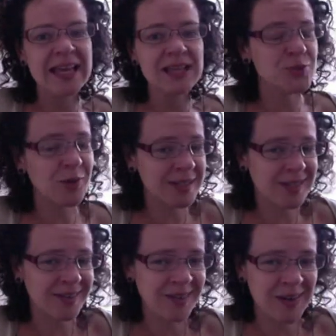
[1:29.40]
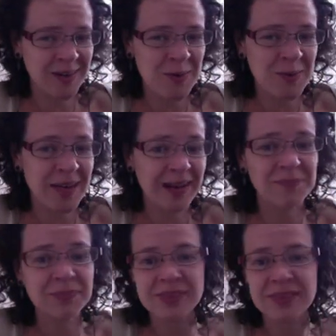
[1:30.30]
Trucks aren't going to go there.
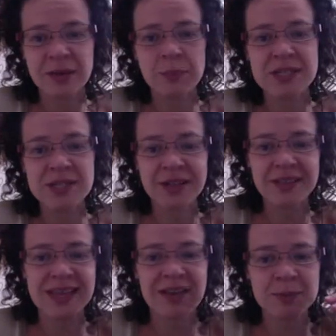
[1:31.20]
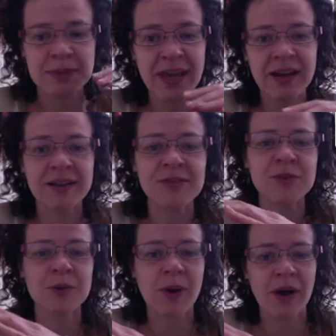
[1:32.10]
The materials have to be carried
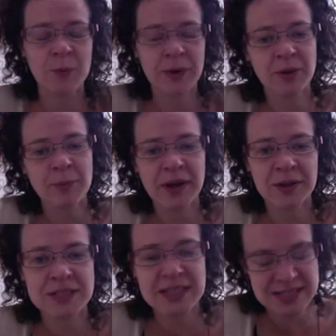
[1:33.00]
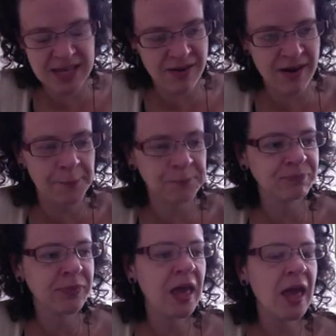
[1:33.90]
through on wheelbarrows, etc.,
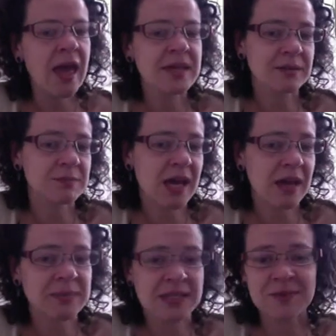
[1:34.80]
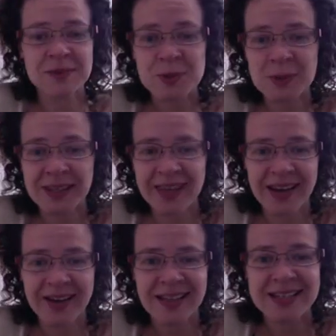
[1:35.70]
sometimes individually
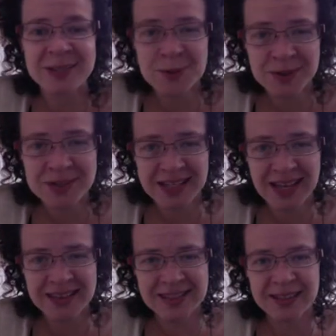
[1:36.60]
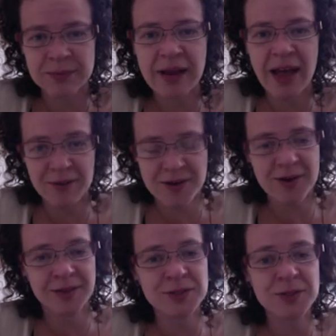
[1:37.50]
carried in order to get the
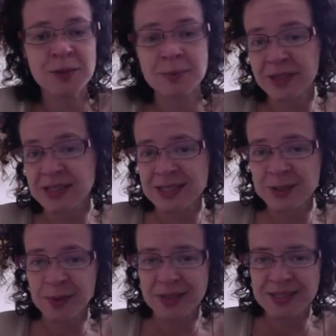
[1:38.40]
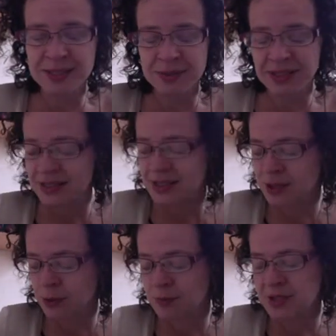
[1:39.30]
alcohol to the places where it's to be
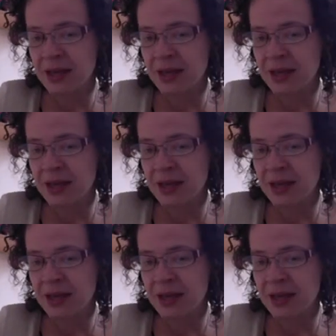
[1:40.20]
consumed.